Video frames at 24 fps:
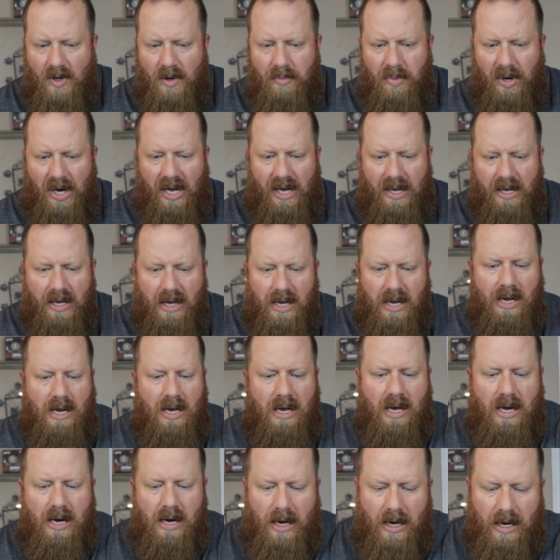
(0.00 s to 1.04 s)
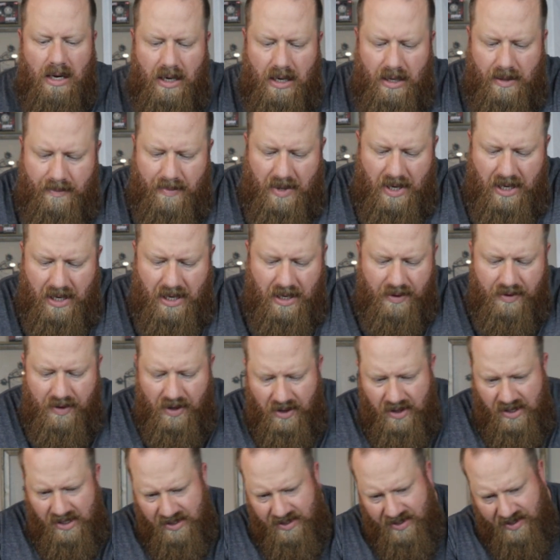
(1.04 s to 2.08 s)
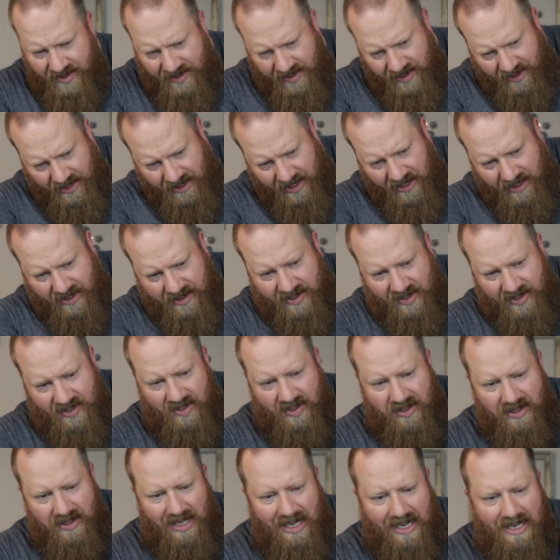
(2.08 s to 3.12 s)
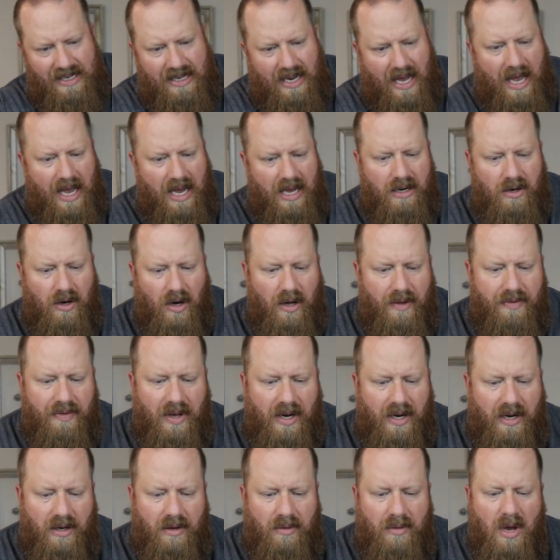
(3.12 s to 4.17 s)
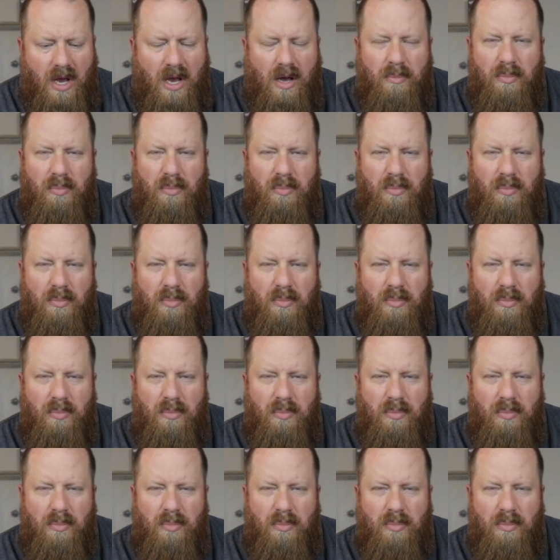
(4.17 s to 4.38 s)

But um, there is a slight head on there,